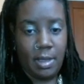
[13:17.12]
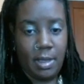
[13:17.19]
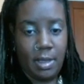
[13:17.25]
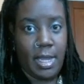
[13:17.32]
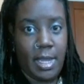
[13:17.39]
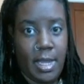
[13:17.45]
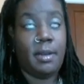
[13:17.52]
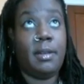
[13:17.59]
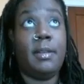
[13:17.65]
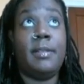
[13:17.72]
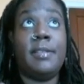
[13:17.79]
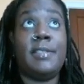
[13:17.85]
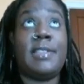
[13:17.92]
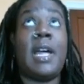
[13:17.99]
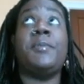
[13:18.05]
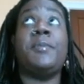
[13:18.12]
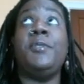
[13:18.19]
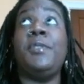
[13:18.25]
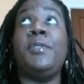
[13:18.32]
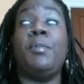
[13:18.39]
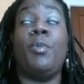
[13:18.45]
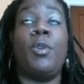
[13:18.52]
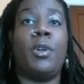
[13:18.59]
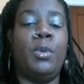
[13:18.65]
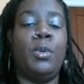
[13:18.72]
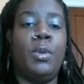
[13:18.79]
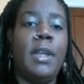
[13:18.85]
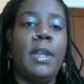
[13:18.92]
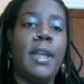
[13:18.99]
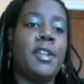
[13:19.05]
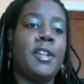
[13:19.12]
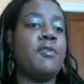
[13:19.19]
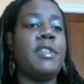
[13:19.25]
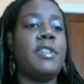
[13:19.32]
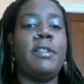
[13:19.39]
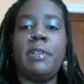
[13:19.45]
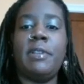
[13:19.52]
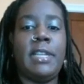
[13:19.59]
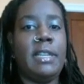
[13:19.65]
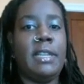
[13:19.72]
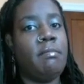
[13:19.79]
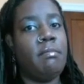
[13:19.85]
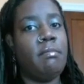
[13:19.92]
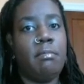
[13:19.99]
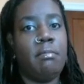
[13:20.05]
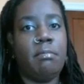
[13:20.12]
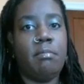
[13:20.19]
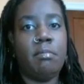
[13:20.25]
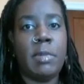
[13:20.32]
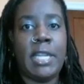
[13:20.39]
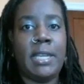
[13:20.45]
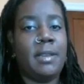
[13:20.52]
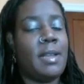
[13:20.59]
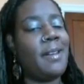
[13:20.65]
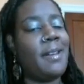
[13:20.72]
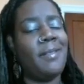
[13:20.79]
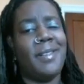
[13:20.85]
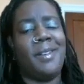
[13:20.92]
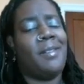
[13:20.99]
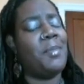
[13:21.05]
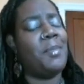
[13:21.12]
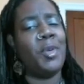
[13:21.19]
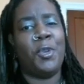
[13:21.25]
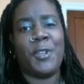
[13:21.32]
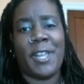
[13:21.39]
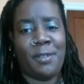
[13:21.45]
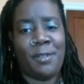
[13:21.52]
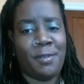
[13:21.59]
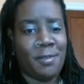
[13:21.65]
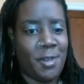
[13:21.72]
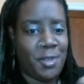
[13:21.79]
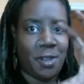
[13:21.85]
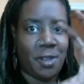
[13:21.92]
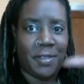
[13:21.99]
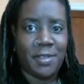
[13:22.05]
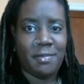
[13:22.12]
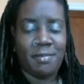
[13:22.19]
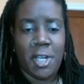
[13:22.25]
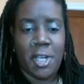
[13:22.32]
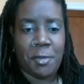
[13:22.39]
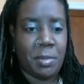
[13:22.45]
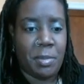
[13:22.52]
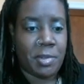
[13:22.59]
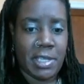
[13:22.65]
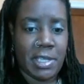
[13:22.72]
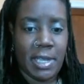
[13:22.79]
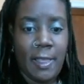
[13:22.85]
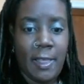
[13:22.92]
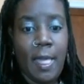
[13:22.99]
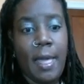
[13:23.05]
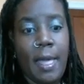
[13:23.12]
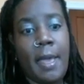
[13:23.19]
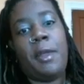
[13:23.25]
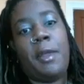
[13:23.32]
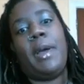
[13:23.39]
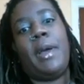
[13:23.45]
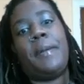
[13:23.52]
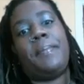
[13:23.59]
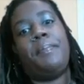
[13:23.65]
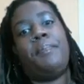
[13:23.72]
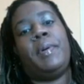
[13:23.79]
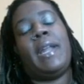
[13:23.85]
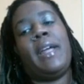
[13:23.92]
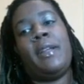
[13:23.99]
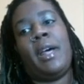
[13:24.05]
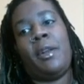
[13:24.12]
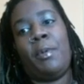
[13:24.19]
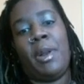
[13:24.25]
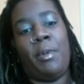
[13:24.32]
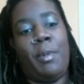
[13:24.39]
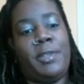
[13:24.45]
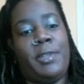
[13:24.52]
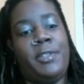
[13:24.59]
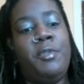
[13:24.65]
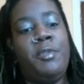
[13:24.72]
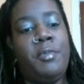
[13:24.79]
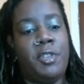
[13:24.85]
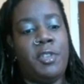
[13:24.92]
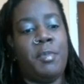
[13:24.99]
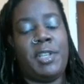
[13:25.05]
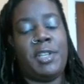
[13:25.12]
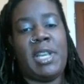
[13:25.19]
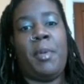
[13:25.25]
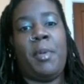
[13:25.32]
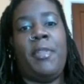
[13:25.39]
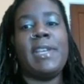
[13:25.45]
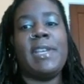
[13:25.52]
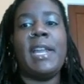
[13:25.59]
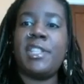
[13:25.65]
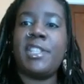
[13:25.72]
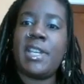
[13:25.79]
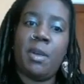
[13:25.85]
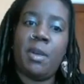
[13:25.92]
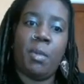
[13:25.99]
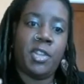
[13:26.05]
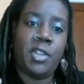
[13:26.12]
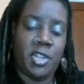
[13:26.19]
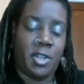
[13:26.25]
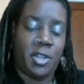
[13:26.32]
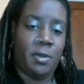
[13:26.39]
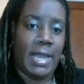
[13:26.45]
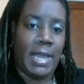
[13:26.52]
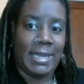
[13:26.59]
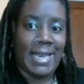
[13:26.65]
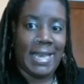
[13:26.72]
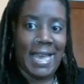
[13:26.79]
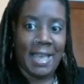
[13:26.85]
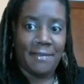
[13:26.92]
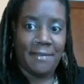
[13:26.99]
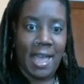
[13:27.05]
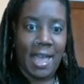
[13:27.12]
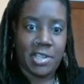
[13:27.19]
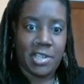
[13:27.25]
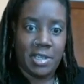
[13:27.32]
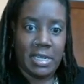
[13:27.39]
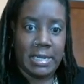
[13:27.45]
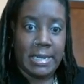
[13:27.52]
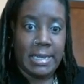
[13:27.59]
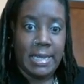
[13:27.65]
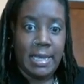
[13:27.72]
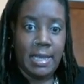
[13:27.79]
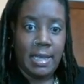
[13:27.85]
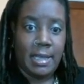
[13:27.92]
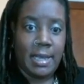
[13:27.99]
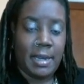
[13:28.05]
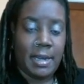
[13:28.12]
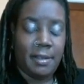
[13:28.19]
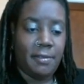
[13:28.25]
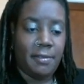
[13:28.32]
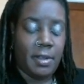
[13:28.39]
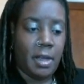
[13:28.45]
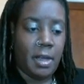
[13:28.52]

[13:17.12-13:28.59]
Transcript: Again, stops using more cool. It's really, really neat. I don't know. I'm old. I don't use all the young people slang. Anyway, but I don't want to do too much time on this. I just kind of want to show you a live action kind of